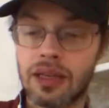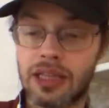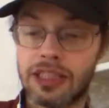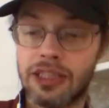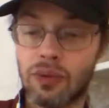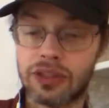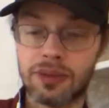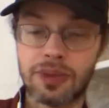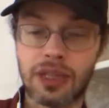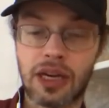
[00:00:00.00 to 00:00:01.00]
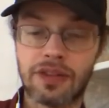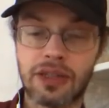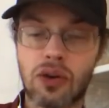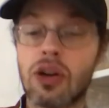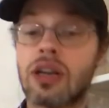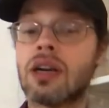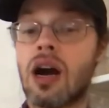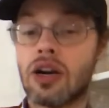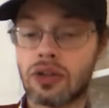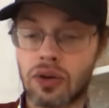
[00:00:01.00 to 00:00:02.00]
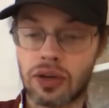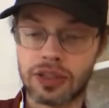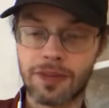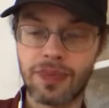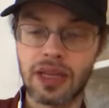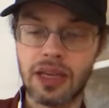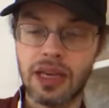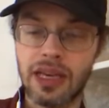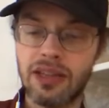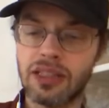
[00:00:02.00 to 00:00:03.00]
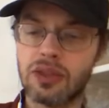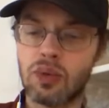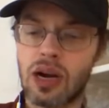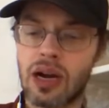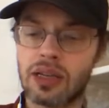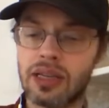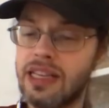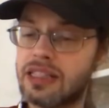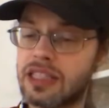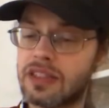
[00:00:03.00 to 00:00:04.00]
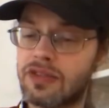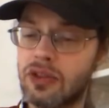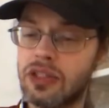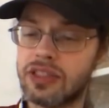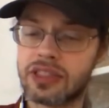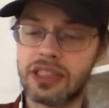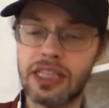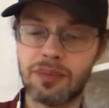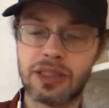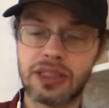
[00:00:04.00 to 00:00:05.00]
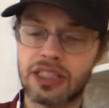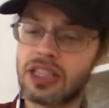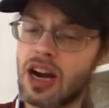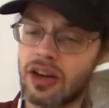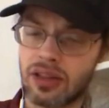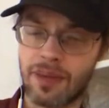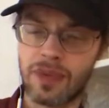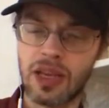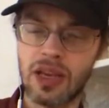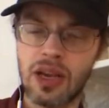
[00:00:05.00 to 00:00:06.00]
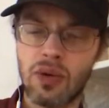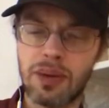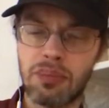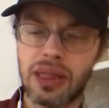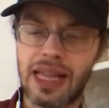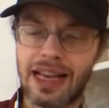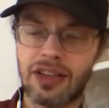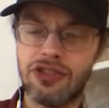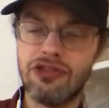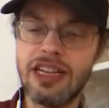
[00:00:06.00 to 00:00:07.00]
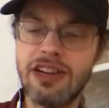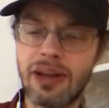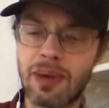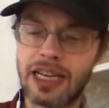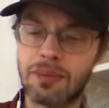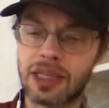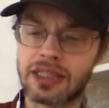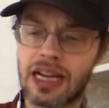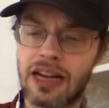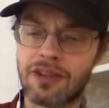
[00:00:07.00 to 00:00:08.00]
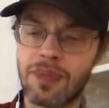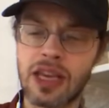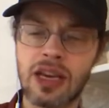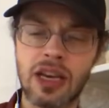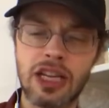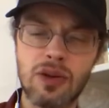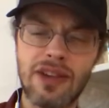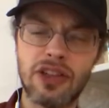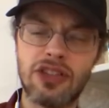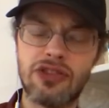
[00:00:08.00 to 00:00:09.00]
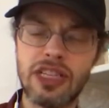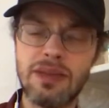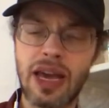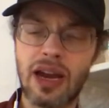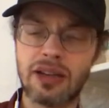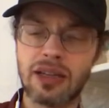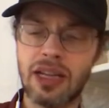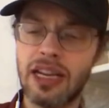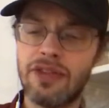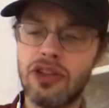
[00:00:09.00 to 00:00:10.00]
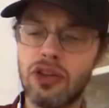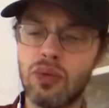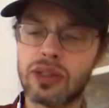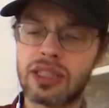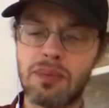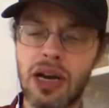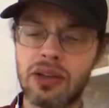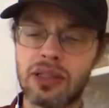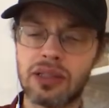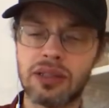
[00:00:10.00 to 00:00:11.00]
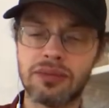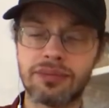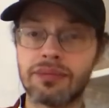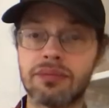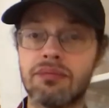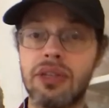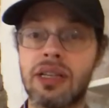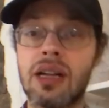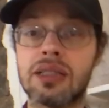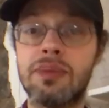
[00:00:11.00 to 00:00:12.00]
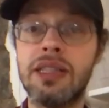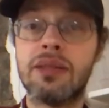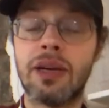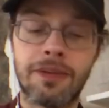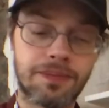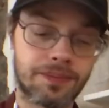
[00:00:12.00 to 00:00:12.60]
she once observed, "or a cart horse. He does his work, eats his food, and sleeps eternally. What a blank, dreary mind he must have. Do you ever dream, Hareton? And if you do, what's it about? But you can't speak to me."